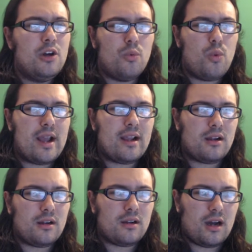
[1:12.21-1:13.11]

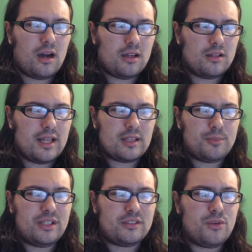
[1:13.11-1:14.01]
where like the
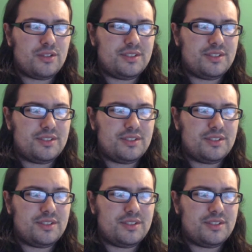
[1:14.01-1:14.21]
PS4